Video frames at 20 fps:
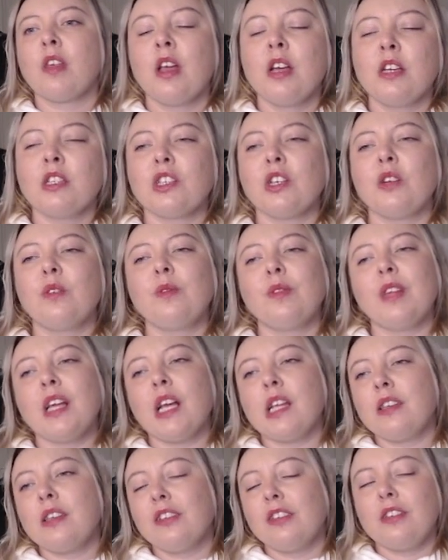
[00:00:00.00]
So
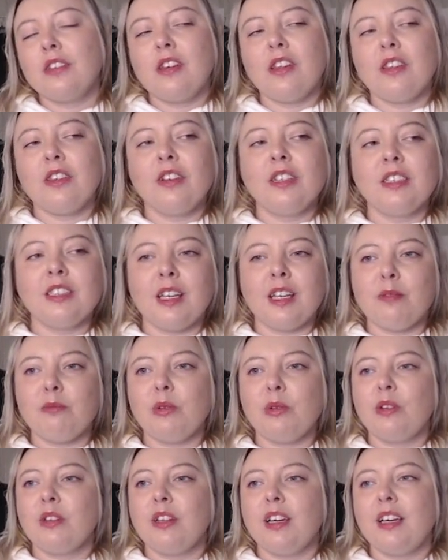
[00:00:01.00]
that's just another
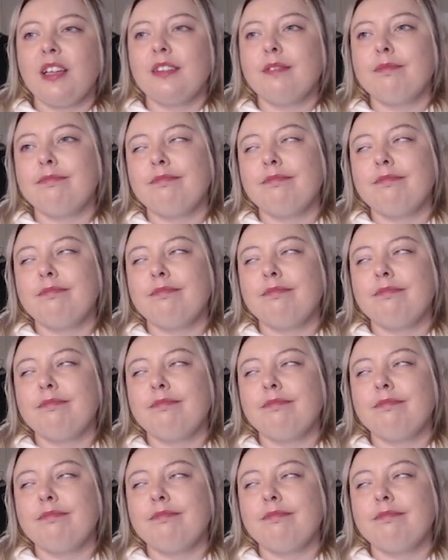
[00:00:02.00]
example. Like,